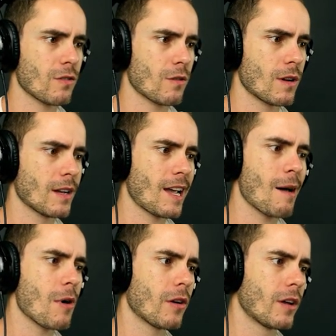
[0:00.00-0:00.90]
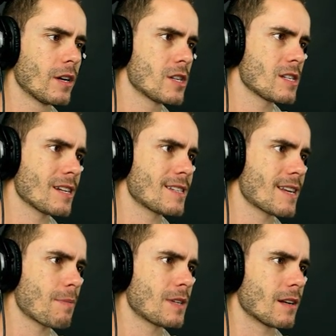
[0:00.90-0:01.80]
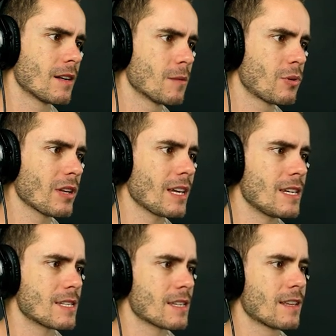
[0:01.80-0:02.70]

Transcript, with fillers: through. Come on. Just accept it. Please.